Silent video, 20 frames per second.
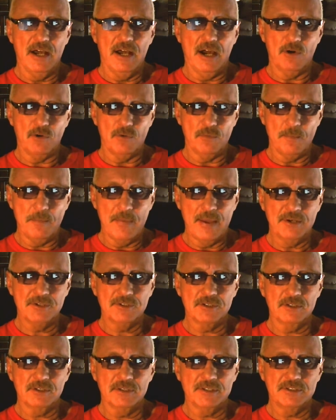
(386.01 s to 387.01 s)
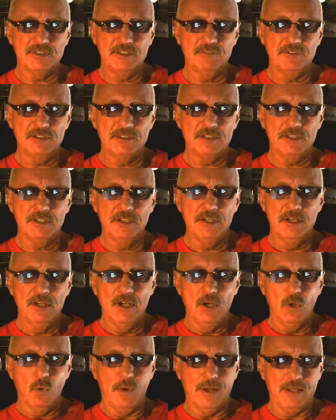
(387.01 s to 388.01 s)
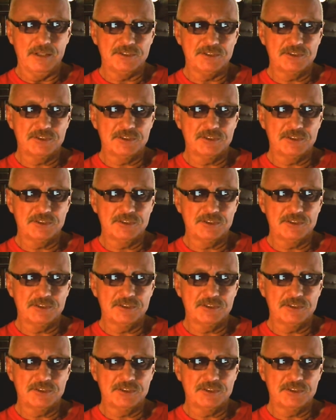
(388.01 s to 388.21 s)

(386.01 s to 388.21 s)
our mental activity while